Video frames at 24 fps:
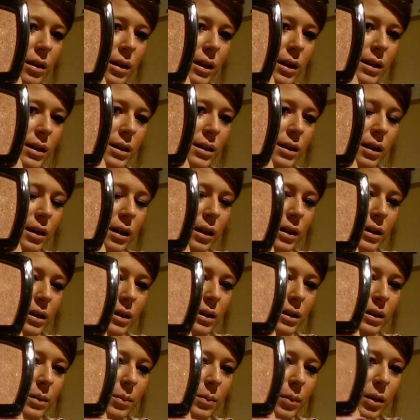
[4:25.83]
this side
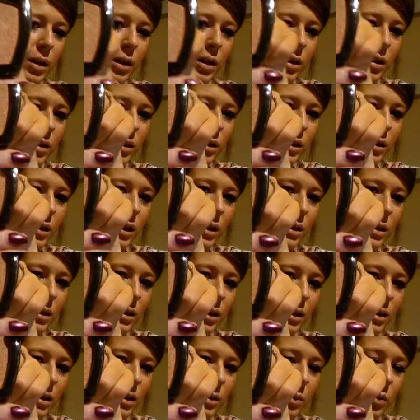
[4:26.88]
is the blush, and that
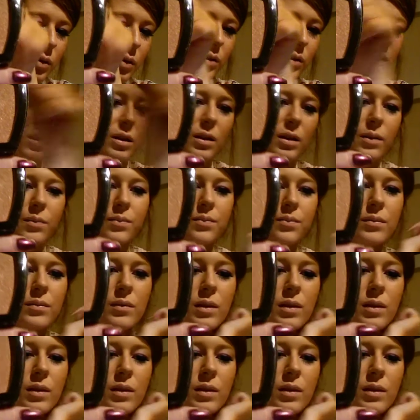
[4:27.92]
side is the bronzer.